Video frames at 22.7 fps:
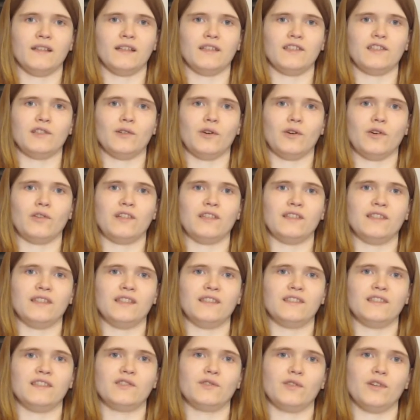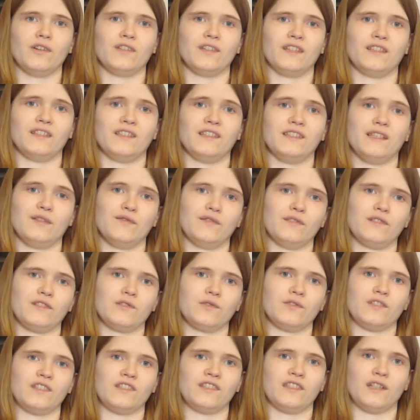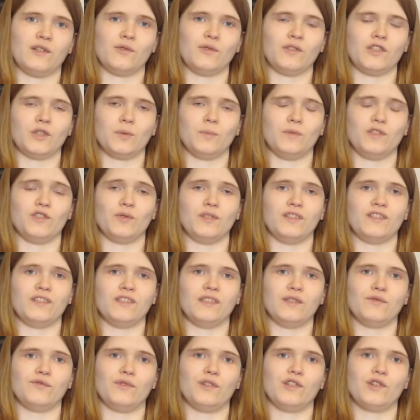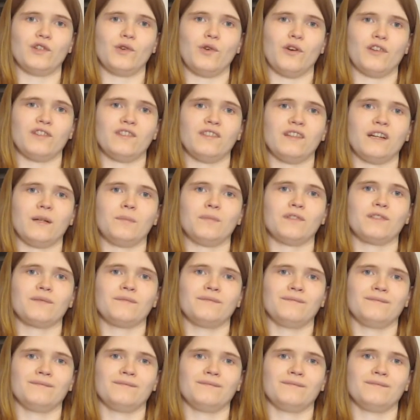and you only need the 3rd and the 7th to distinguish between the different chord types.